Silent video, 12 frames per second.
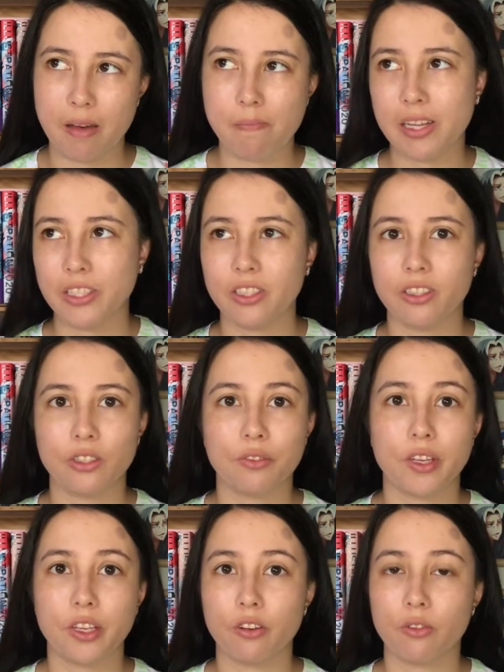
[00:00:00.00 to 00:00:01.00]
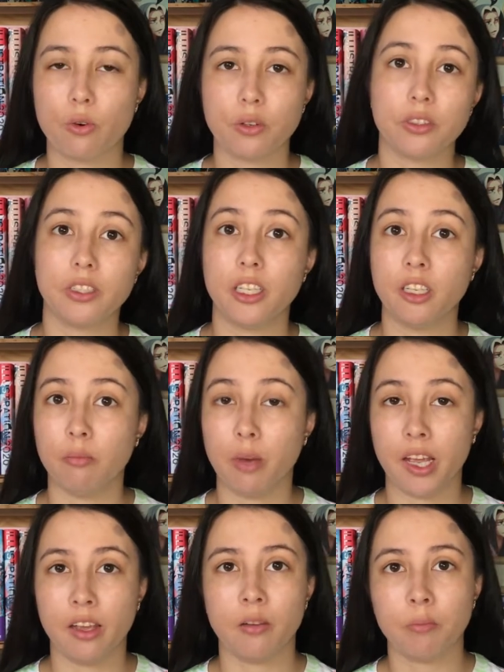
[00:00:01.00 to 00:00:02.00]
mentioned this figure, of course, in
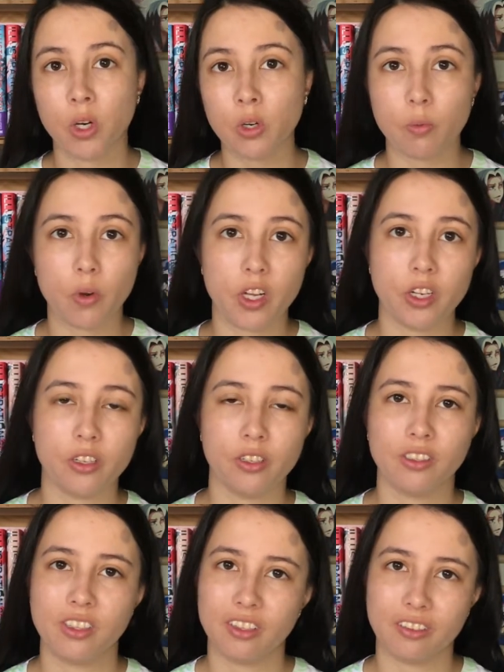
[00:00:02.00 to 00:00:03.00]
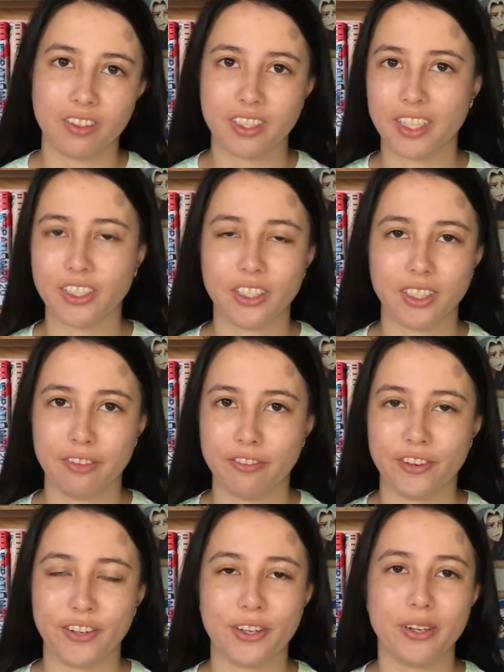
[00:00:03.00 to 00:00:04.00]
my part 1, essentially,
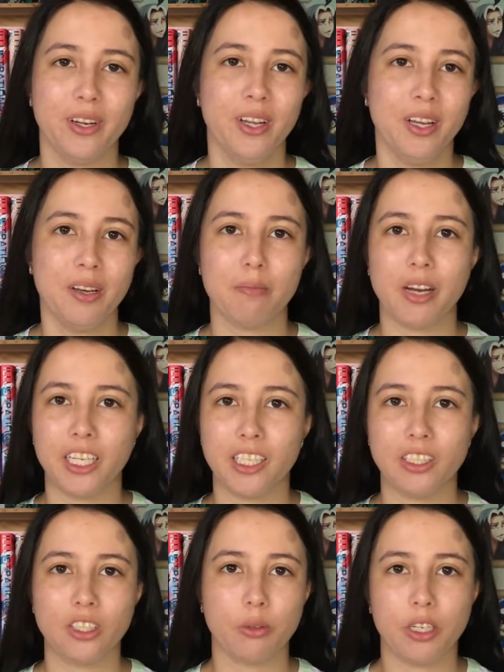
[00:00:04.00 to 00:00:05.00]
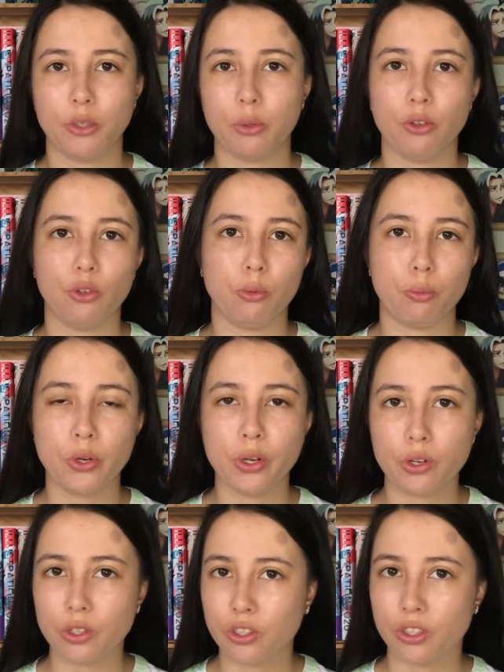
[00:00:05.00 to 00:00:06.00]
for my 2022
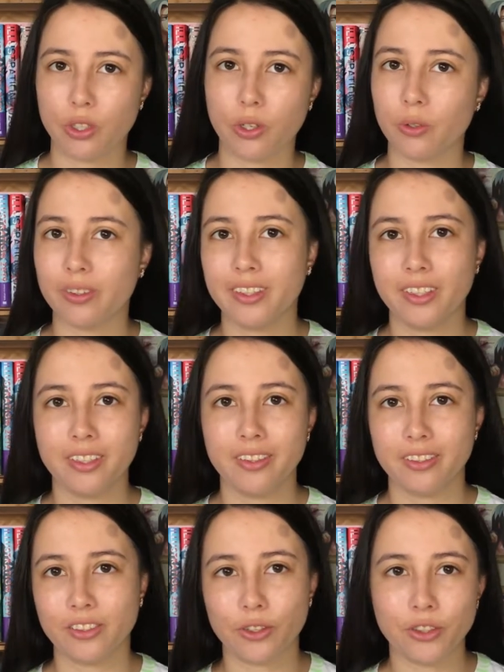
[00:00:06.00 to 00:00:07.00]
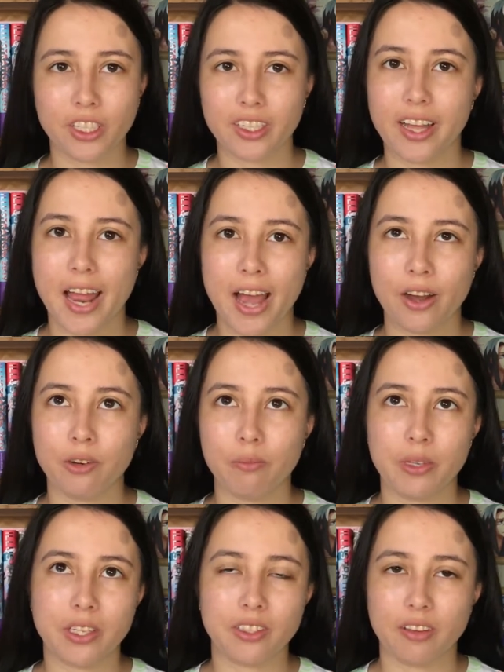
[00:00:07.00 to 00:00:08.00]
pre-order, so go check that out,
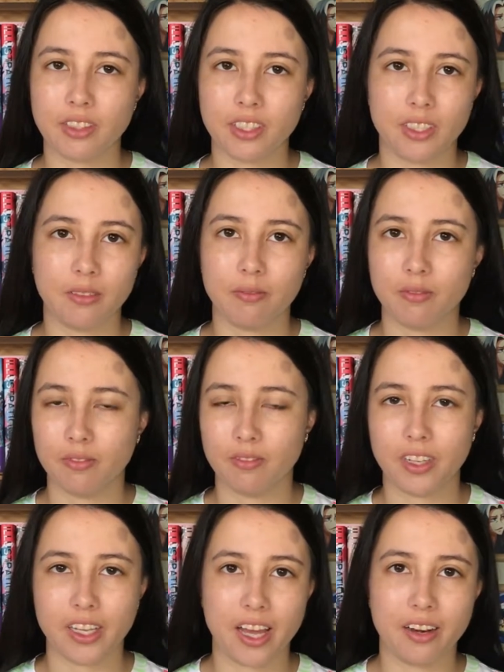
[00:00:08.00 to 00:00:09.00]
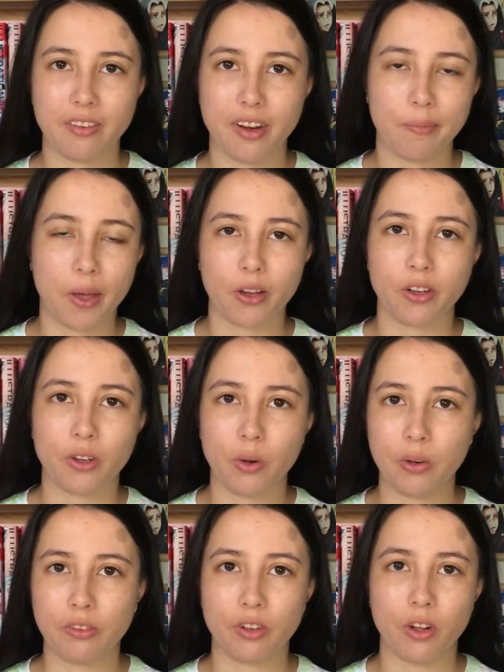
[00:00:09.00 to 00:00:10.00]
because obviously, again, I'm not going to
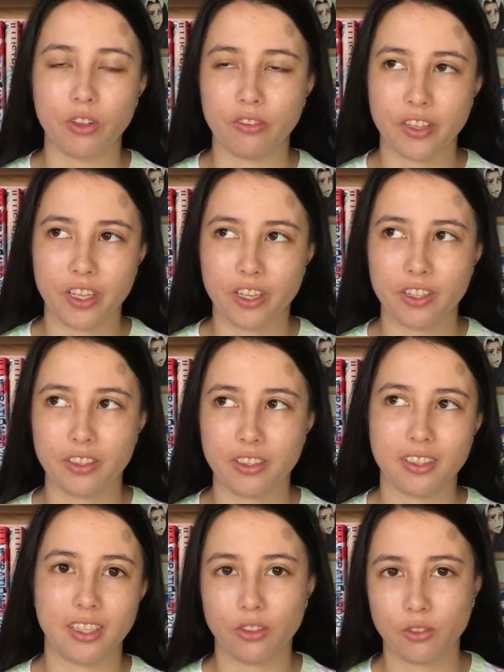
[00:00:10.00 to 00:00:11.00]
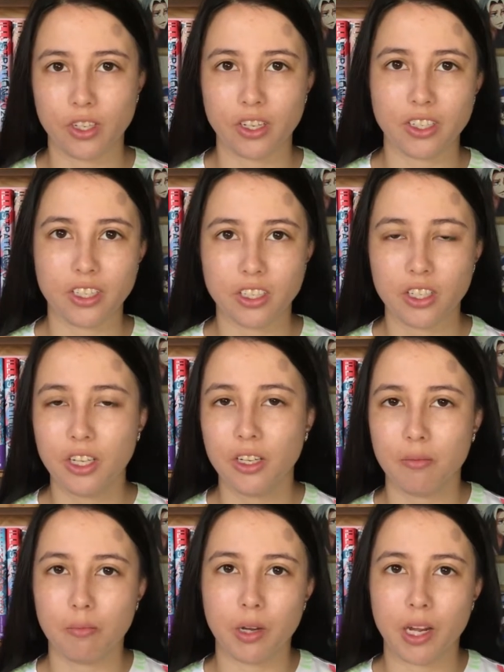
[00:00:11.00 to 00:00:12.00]
go over all the figures because that's redundant,
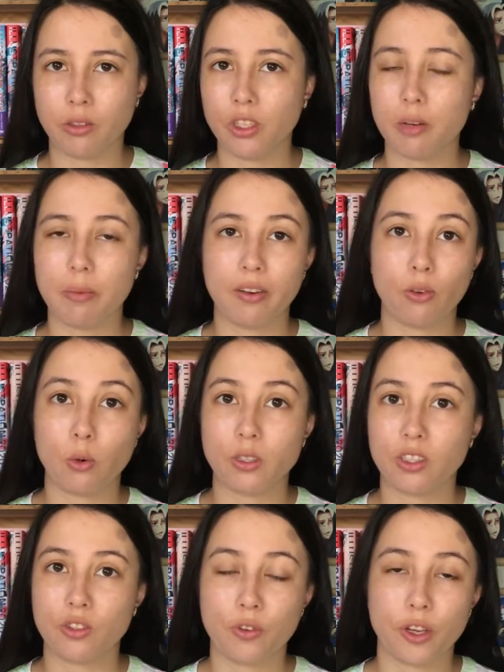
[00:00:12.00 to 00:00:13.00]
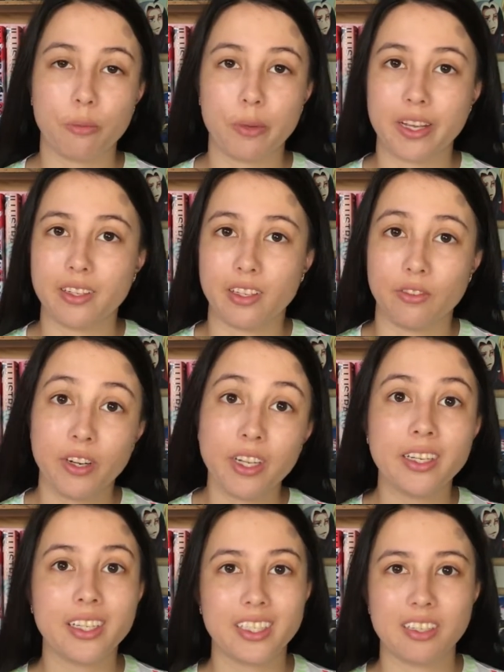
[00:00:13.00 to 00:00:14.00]
but I'll talk about, of course, this figure because it's very
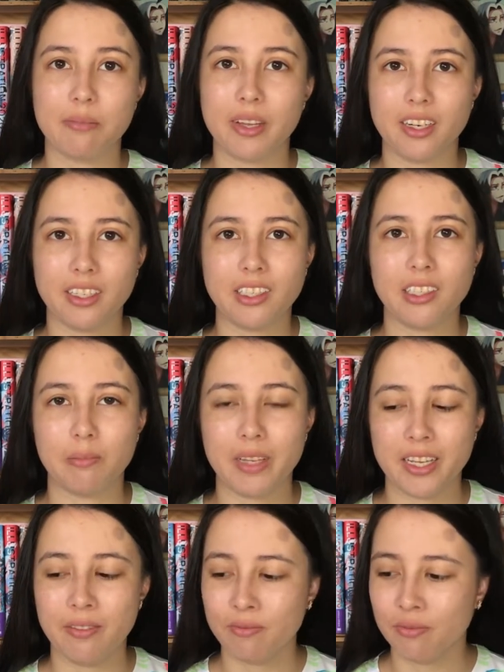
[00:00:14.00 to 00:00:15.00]
anticipated to me